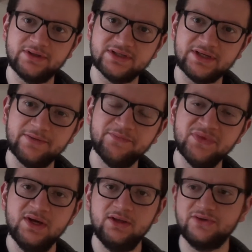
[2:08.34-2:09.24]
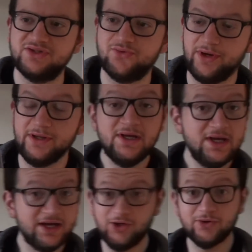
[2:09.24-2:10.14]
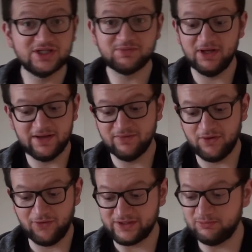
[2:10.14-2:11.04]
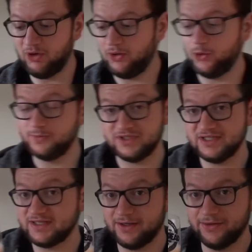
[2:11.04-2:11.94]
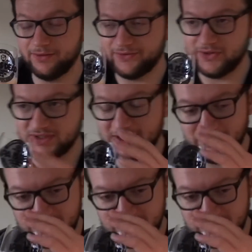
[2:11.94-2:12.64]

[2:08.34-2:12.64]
can you see? Looks great. Can already smell it, even though I cracked the bottle open, so let's get a good on nose and then give it a